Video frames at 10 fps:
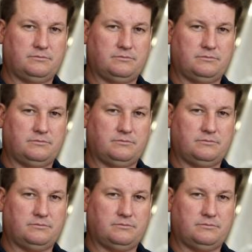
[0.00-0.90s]

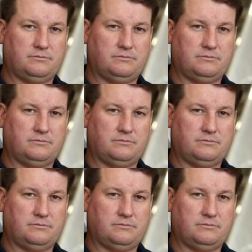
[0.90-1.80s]

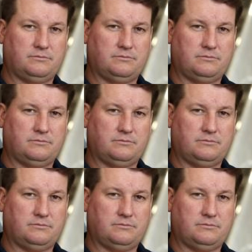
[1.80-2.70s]

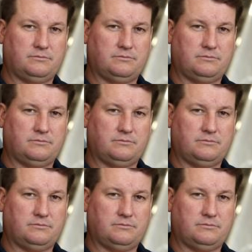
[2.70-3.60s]

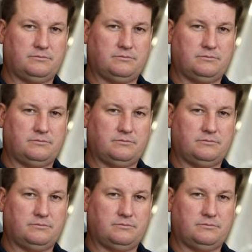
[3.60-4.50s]

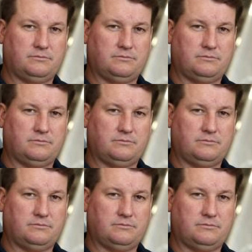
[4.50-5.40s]

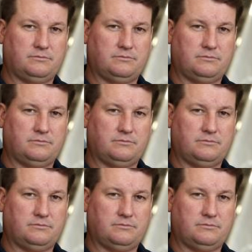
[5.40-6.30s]

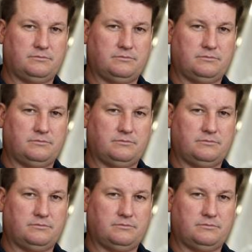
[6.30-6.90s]
The face doesn't move, so there is nothing to read.